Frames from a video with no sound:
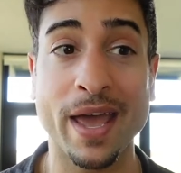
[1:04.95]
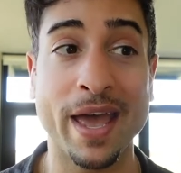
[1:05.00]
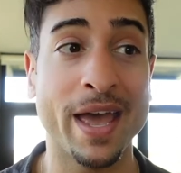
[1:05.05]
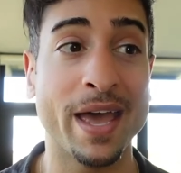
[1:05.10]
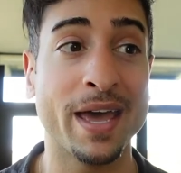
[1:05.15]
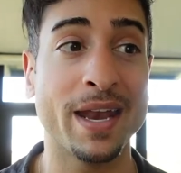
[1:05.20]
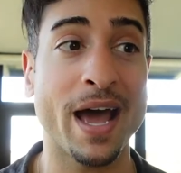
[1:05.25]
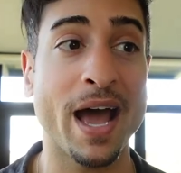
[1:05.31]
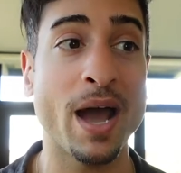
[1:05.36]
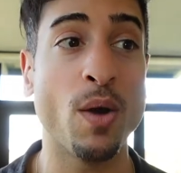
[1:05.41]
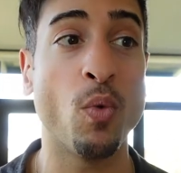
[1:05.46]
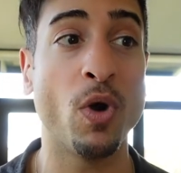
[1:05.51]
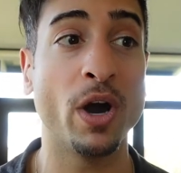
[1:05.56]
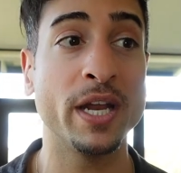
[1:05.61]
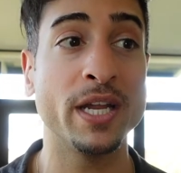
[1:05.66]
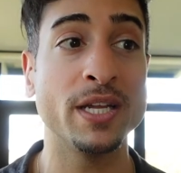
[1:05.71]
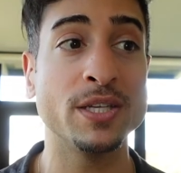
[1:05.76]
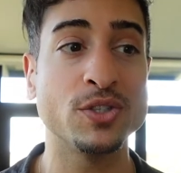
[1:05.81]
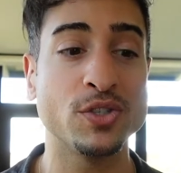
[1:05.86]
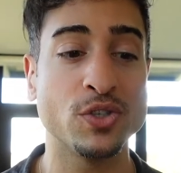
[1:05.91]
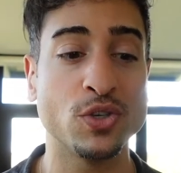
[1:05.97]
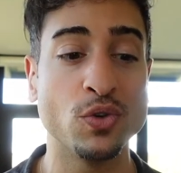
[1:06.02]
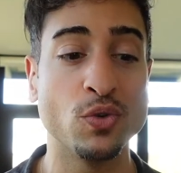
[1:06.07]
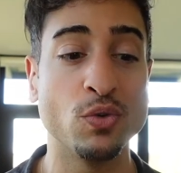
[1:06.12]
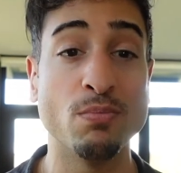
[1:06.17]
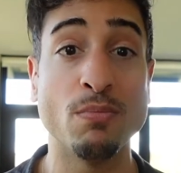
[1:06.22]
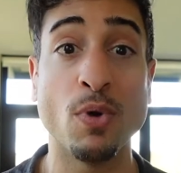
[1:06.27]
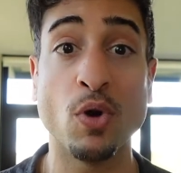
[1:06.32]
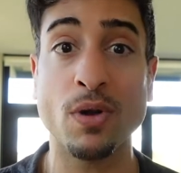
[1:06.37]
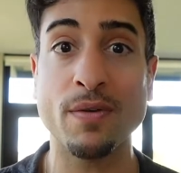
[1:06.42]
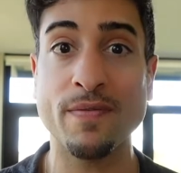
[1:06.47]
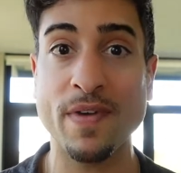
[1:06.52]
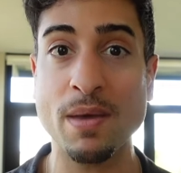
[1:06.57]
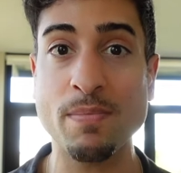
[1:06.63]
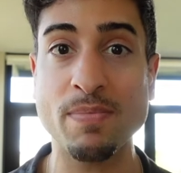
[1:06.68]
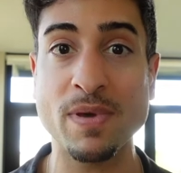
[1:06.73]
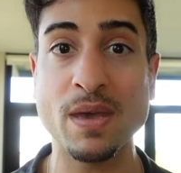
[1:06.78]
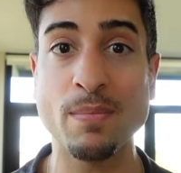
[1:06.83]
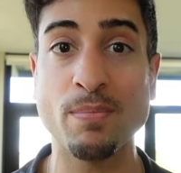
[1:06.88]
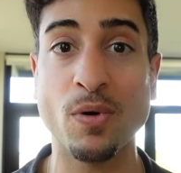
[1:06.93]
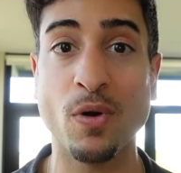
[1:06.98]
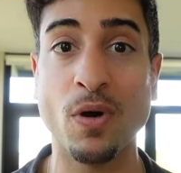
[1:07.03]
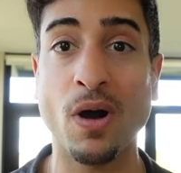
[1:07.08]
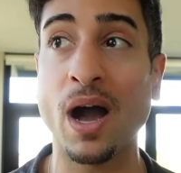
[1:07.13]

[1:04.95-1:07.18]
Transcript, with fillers: And I wanted to motivate people,